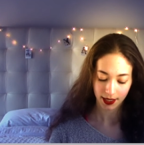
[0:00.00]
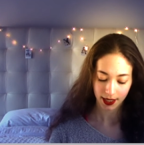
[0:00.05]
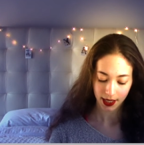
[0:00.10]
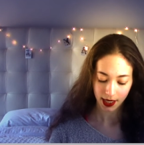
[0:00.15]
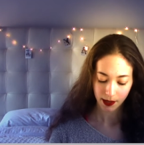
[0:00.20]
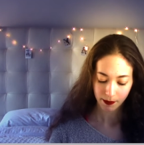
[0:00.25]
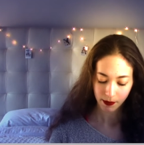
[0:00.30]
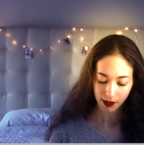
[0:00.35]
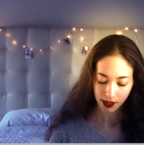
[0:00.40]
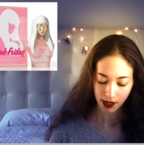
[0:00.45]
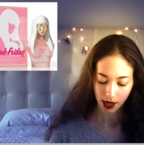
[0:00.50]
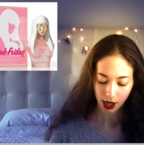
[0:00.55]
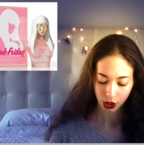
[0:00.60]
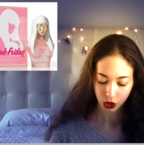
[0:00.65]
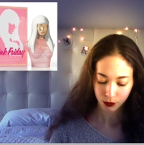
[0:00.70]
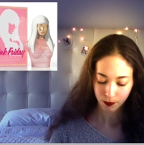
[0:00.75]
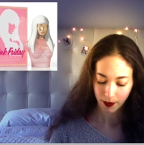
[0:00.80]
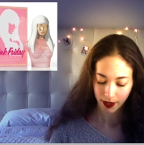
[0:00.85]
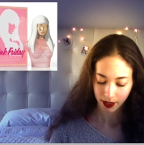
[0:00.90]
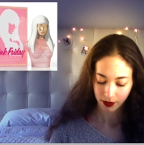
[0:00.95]
Nicki
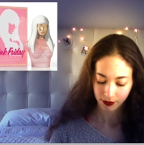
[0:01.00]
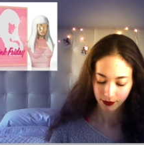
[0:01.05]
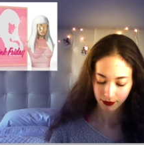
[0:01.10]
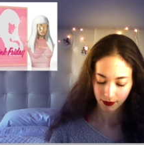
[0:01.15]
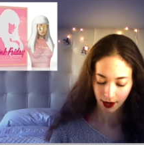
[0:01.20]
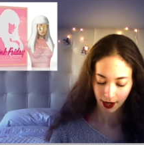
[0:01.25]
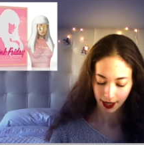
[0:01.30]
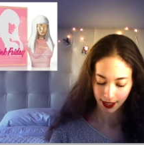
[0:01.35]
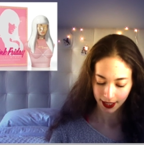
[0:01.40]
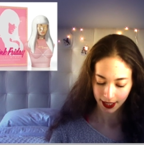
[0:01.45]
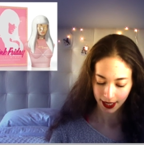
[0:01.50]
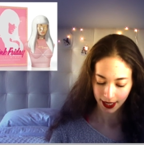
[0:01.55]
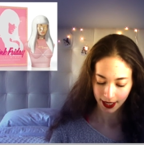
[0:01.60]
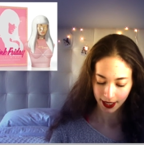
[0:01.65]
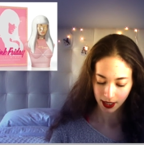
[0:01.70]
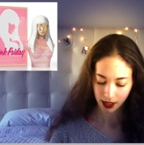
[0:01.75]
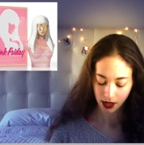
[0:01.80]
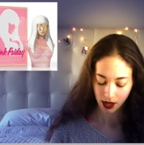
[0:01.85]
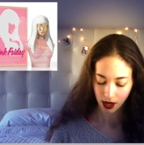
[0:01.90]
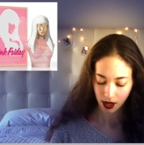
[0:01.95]
Minaj Pink
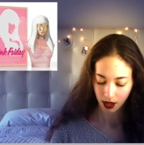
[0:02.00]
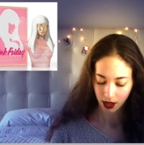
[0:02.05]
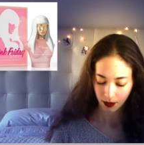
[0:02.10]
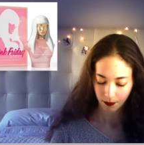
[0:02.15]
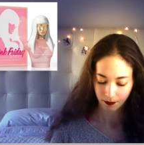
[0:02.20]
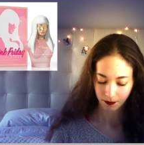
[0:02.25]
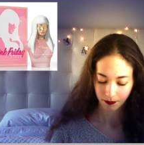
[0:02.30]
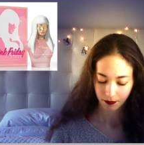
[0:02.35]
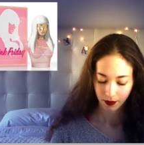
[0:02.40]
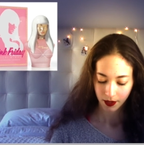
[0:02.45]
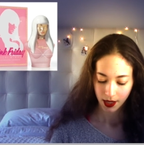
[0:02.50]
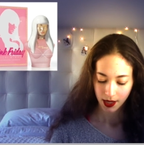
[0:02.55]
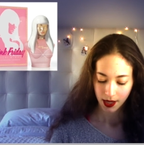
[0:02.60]
Friday. Um,